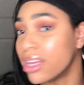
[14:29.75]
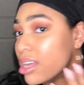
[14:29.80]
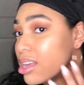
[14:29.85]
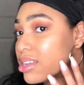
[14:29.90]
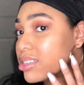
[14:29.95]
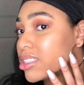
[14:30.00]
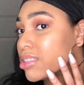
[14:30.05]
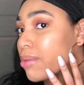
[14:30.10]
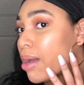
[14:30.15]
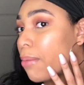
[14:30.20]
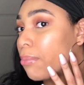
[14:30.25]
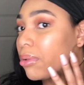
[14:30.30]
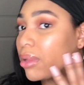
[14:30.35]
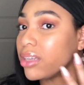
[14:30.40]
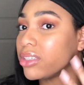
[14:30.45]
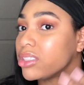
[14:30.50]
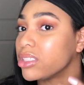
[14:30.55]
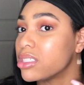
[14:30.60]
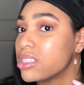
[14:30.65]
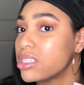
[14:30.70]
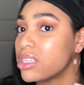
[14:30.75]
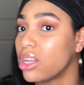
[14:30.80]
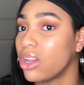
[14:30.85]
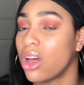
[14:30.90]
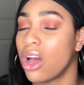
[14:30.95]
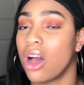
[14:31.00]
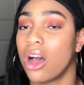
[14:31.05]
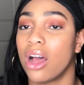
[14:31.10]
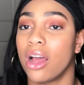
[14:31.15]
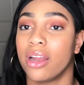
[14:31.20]
so my blush is still
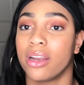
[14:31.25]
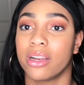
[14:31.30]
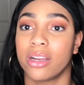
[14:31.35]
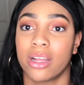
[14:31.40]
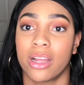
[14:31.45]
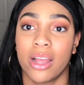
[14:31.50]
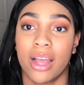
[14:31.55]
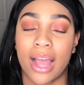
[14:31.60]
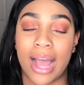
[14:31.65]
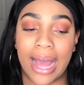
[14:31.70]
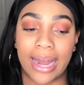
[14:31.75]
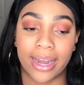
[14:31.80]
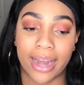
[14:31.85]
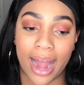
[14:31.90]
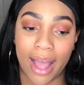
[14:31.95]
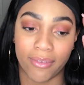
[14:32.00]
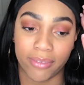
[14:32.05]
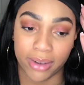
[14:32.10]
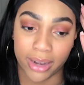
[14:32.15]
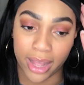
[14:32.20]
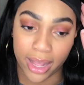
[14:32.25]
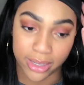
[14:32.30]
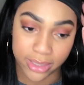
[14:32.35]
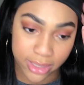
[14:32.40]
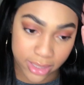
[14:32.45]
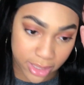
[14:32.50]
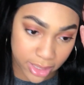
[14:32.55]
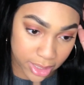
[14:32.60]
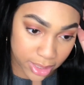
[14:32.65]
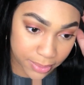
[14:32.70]
on. I haven't had
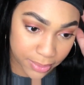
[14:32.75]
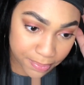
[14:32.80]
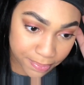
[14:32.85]
to